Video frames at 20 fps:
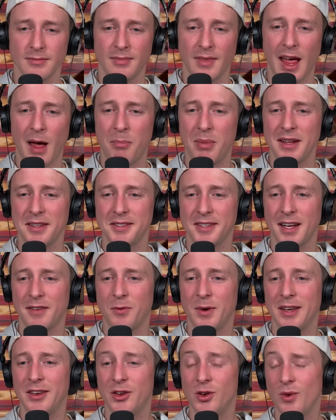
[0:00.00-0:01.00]
That being said,
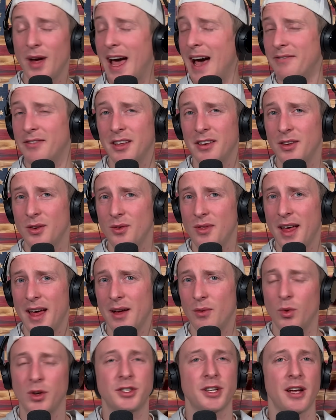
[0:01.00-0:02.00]
if we do have to do
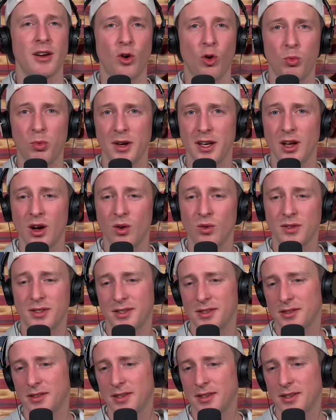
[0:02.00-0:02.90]
that, which I hope we don't,